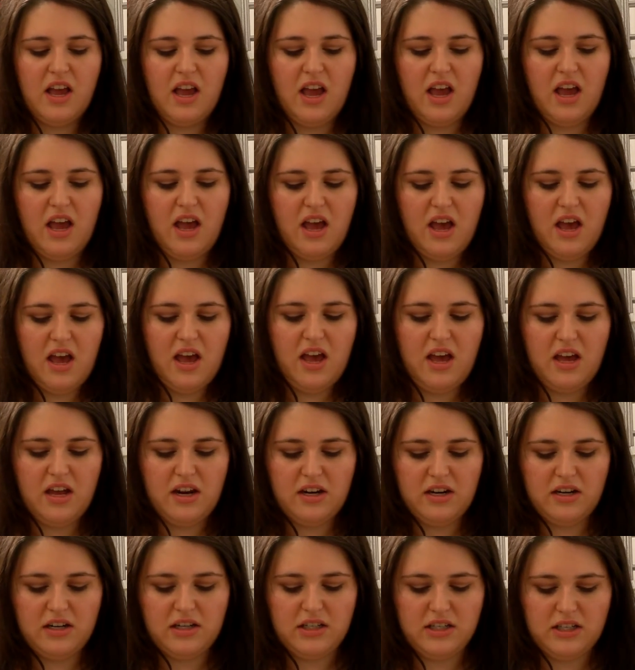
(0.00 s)

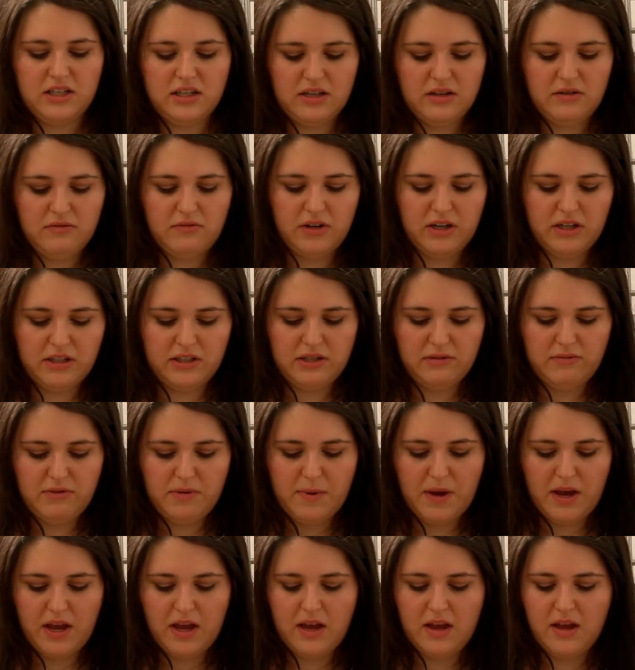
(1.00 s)
and what else did we
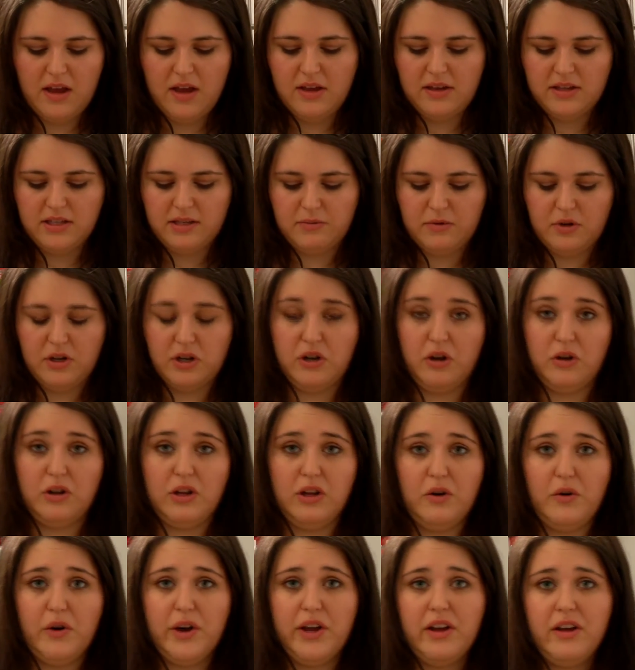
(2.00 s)
buy? Some
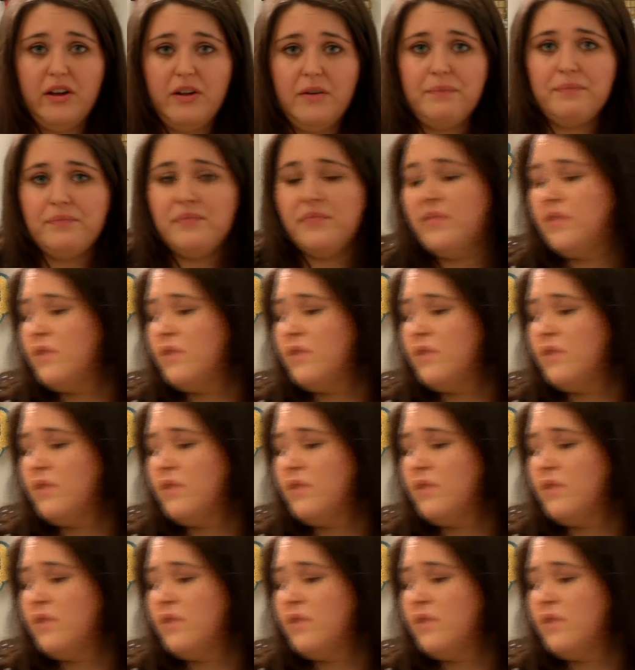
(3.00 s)
canola oil.